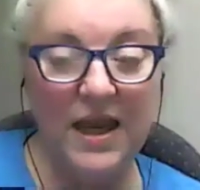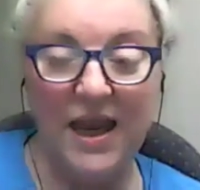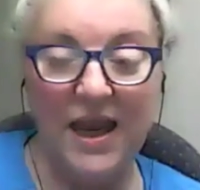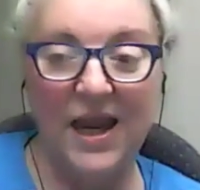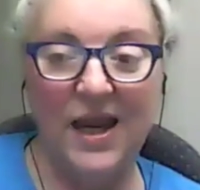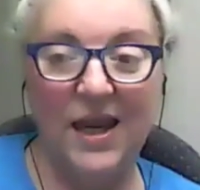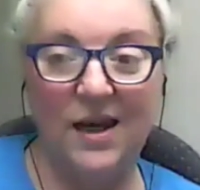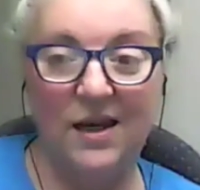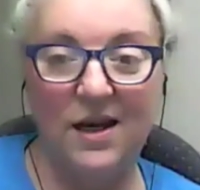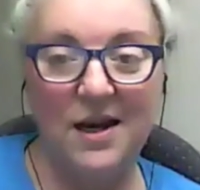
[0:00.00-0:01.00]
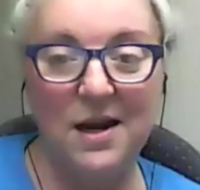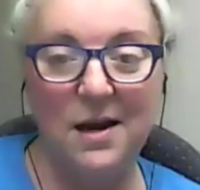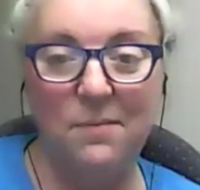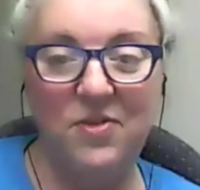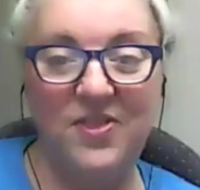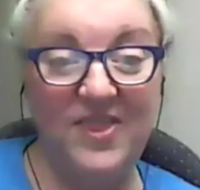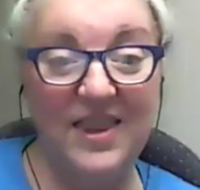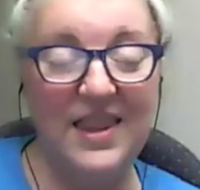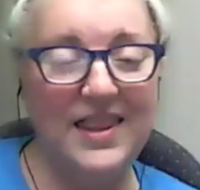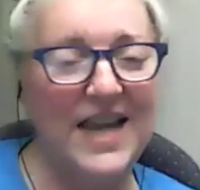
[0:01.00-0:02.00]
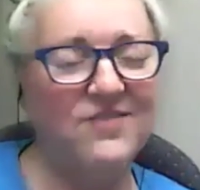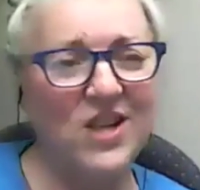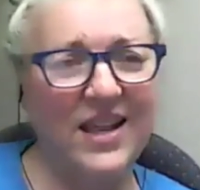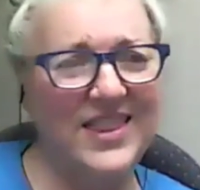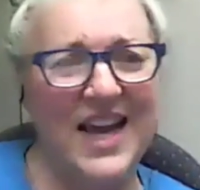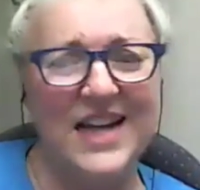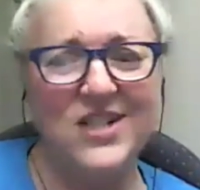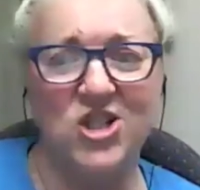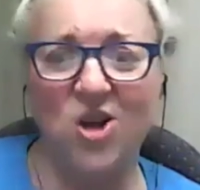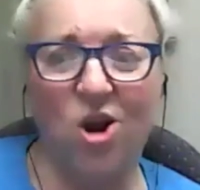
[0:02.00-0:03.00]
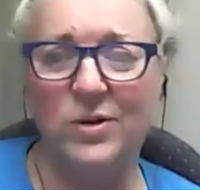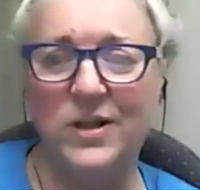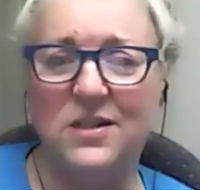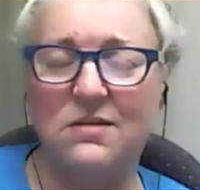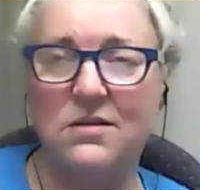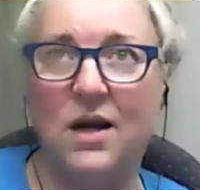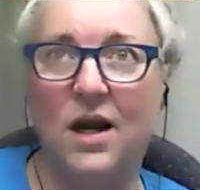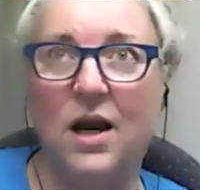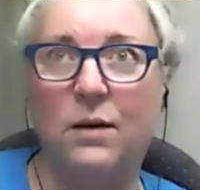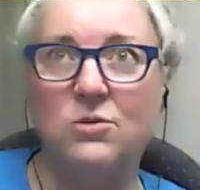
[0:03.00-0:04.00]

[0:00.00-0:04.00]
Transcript: Yeah. And um, th- that that just always uh,